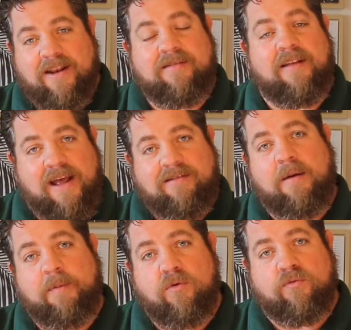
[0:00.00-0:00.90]
It is in that
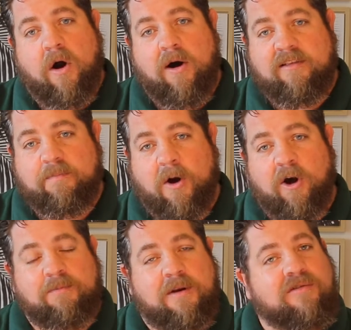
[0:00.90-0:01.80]
typical rye
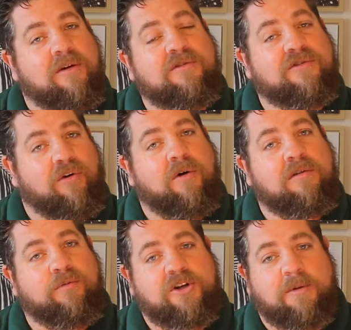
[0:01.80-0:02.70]
spice, but it's not as strong
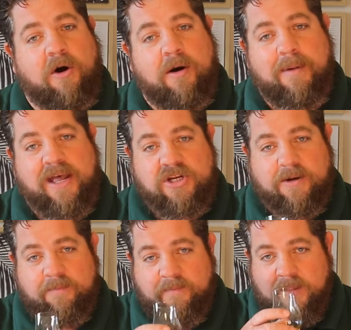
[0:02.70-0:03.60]
as what you might imagine.